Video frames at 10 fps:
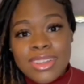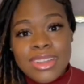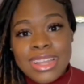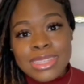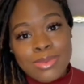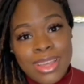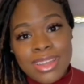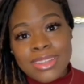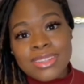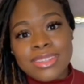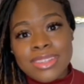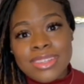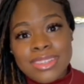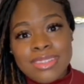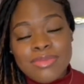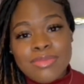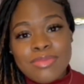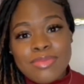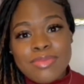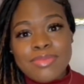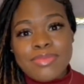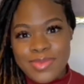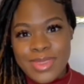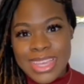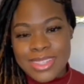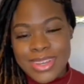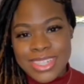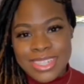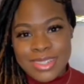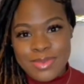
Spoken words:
Let's be honest. Next question.